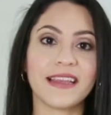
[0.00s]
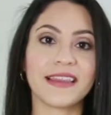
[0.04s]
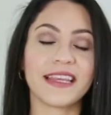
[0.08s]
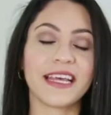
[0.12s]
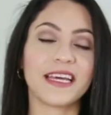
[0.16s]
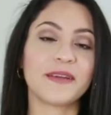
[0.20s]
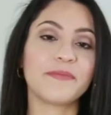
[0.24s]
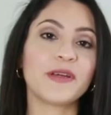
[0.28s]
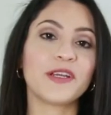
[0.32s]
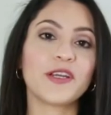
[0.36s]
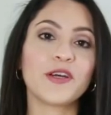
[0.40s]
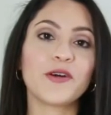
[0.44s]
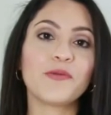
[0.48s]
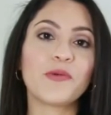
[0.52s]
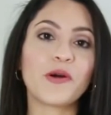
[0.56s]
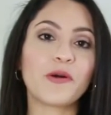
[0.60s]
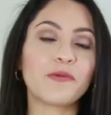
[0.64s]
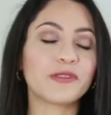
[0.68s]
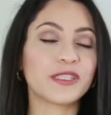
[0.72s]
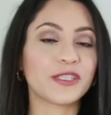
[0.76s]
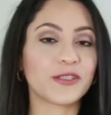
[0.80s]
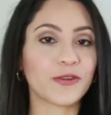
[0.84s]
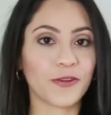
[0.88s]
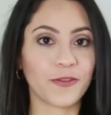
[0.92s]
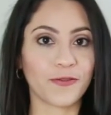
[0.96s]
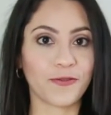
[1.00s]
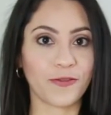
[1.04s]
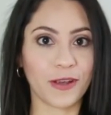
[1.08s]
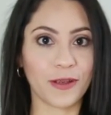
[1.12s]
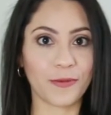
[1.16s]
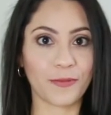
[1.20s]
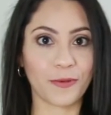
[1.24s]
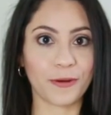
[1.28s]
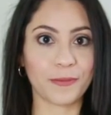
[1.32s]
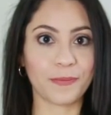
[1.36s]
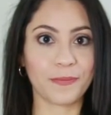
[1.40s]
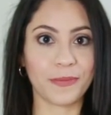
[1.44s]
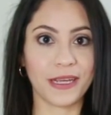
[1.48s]
Let me know what was your
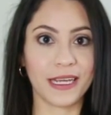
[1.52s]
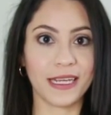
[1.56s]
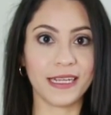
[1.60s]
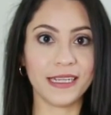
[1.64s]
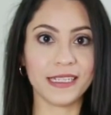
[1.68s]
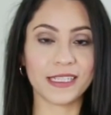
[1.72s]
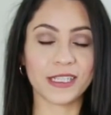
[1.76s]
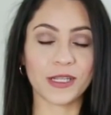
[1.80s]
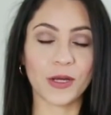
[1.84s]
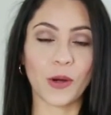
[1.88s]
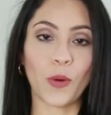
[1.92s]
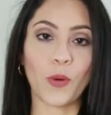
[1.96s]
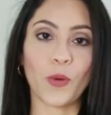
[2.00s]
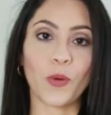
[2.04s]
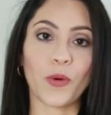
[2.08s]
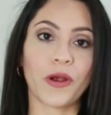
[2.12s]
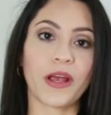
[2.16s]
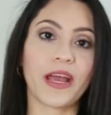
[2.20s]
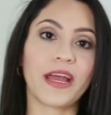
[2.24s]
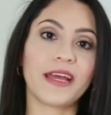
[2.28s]
favorite piece or